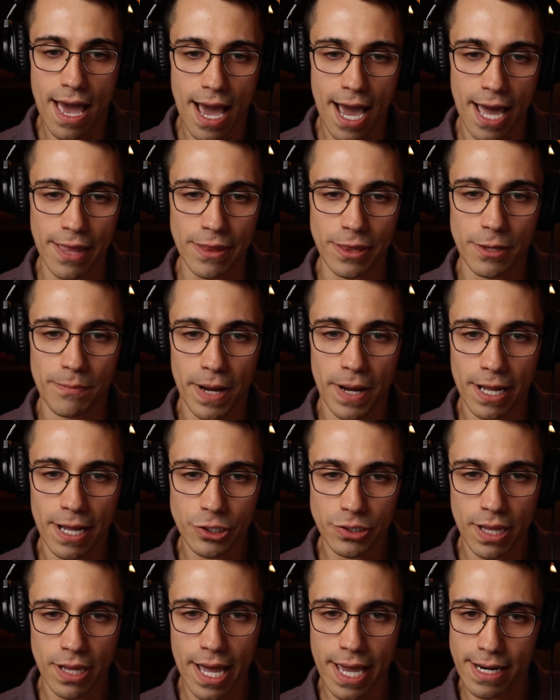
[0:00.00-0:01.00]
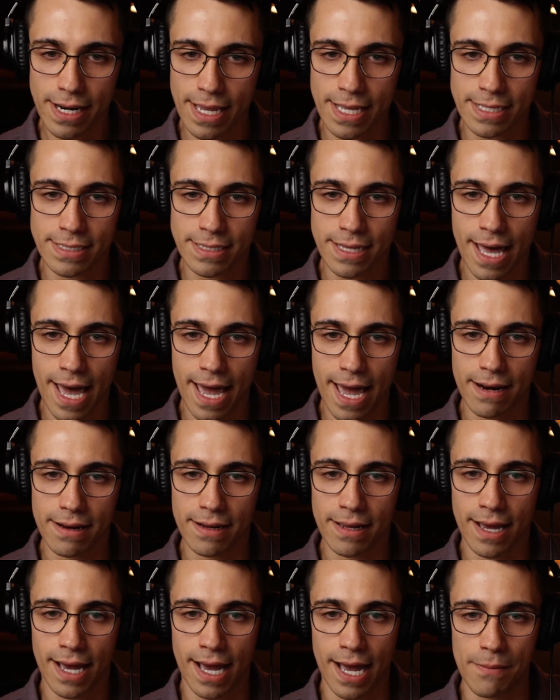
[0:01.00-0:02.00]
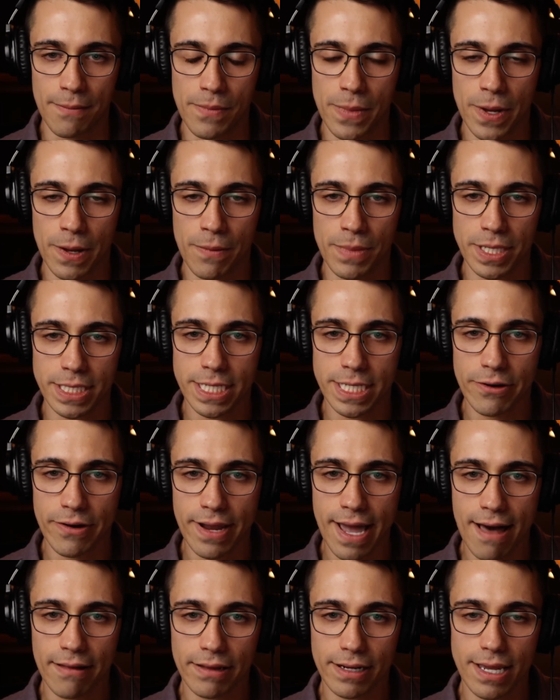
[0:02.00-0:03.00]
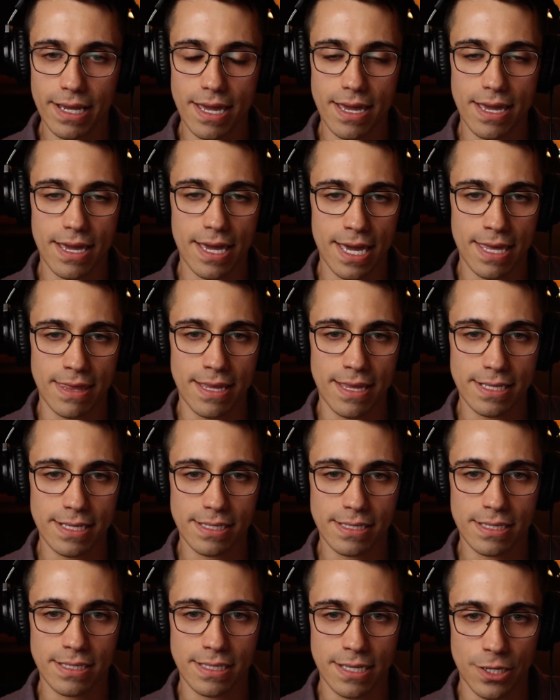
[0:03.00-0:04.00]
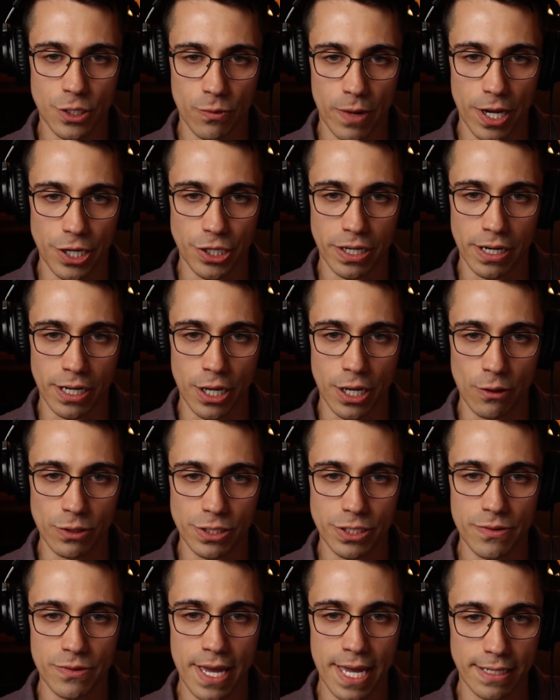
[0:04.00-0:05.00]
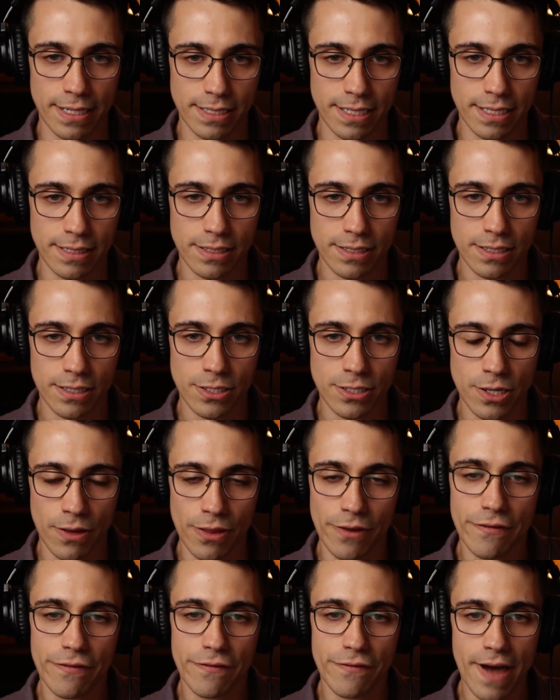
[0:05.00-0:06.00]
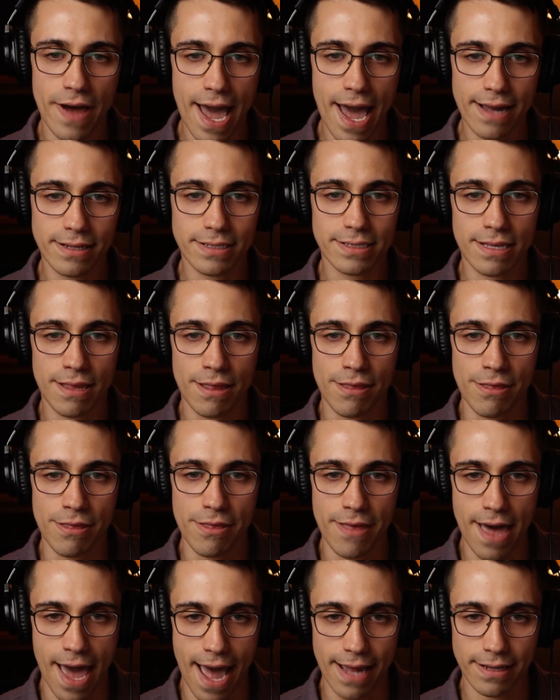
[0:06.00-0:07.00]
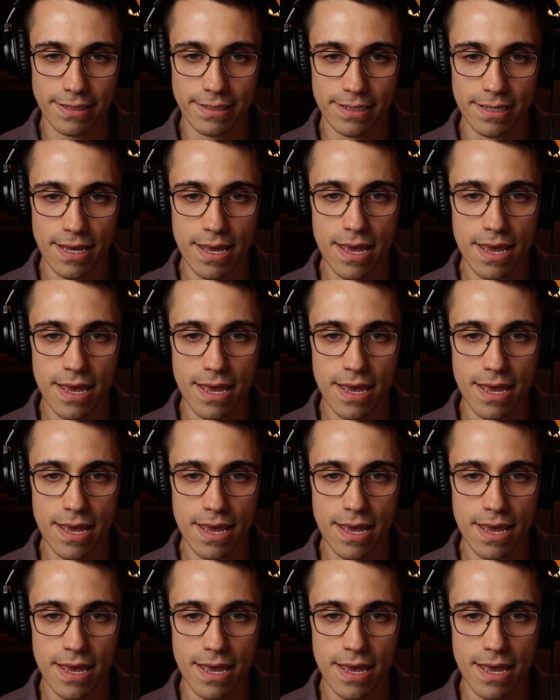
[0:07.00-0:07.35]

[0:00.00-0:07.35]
And the punchline is that materiality in this situation goes to innocence. So the fact that